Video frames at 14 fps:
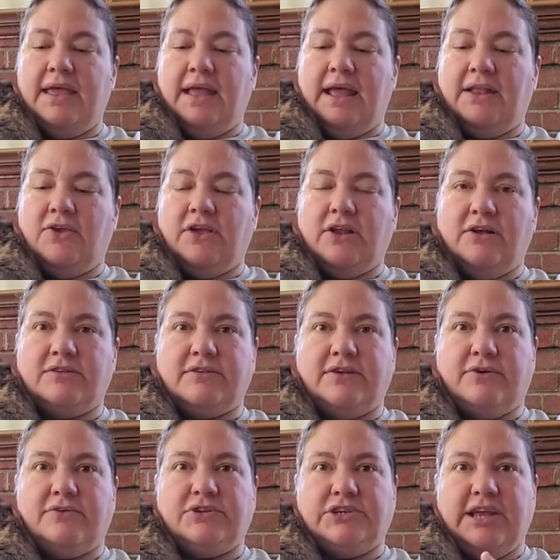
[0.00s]
And you can
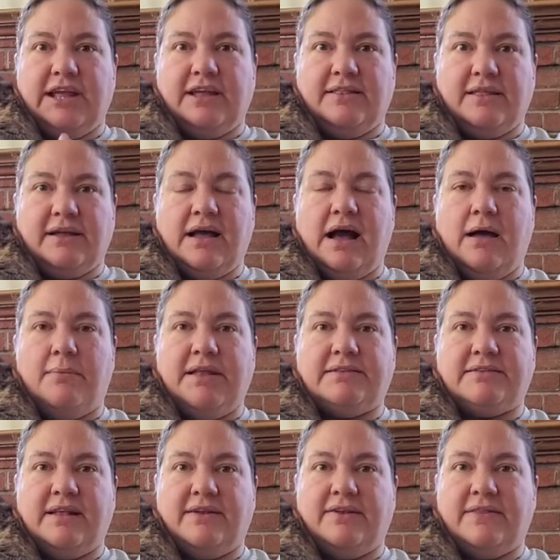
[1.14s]
also check the comments
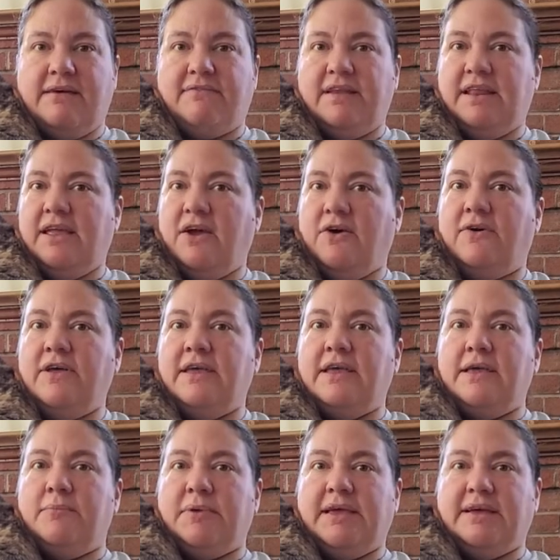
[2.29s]
under that video
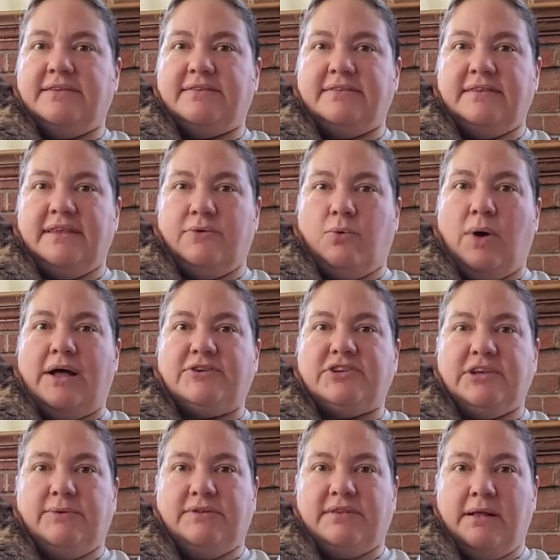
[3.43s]
because while she
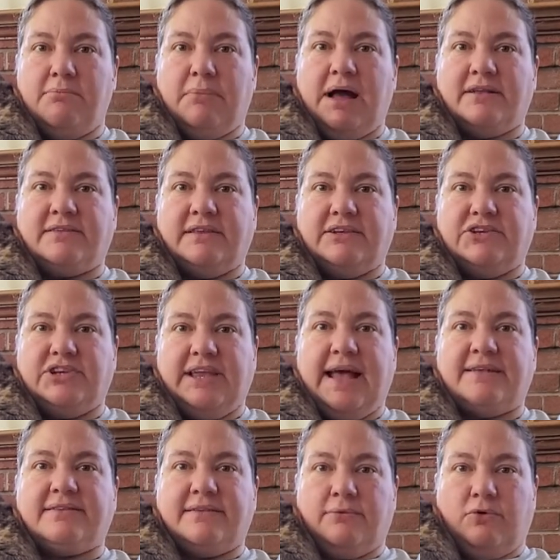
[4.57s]
was unboxing, she
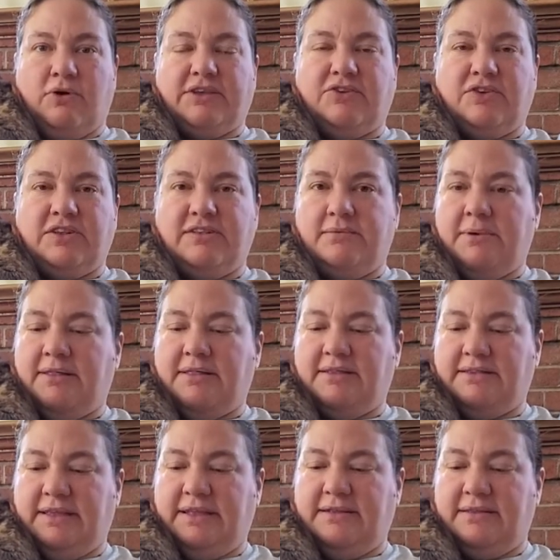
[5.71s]
asked some questions about the
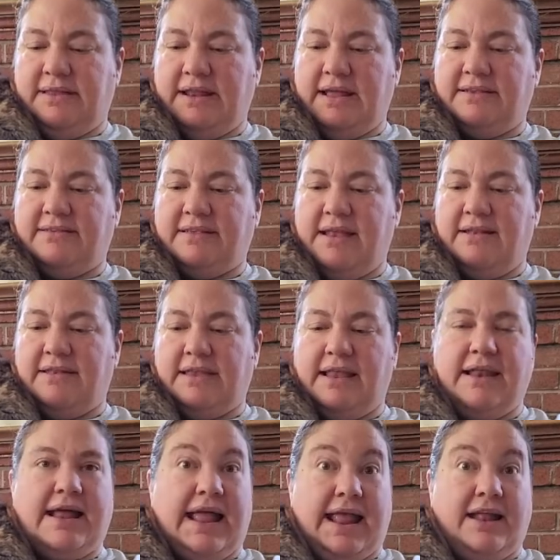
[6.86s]
seeds that I sent,
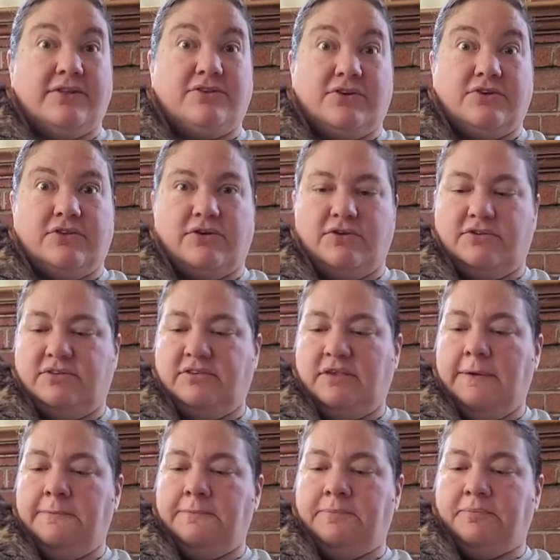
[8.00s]
and I answered those
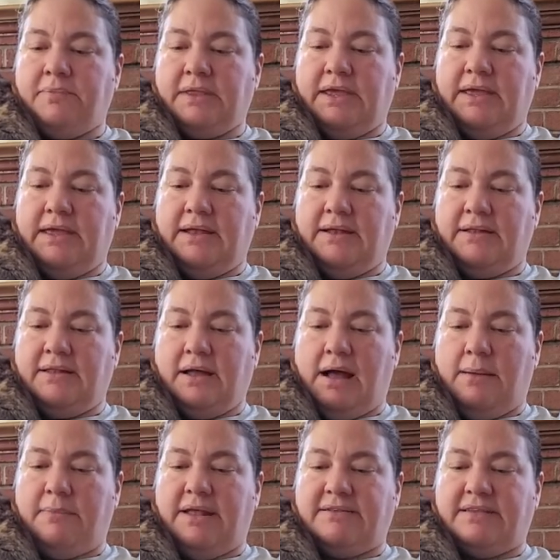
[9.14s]
in the
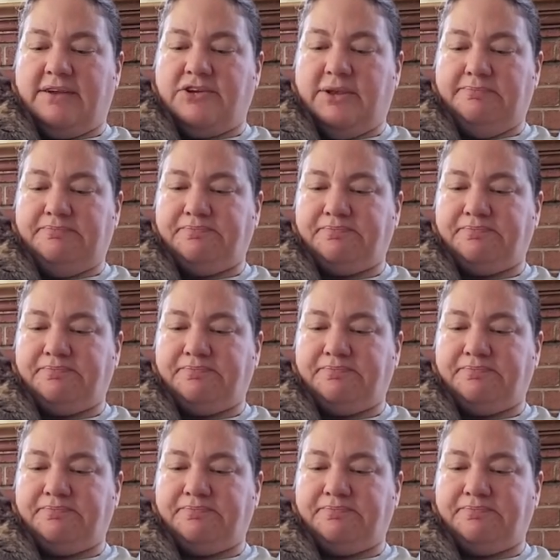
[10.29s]
comment section.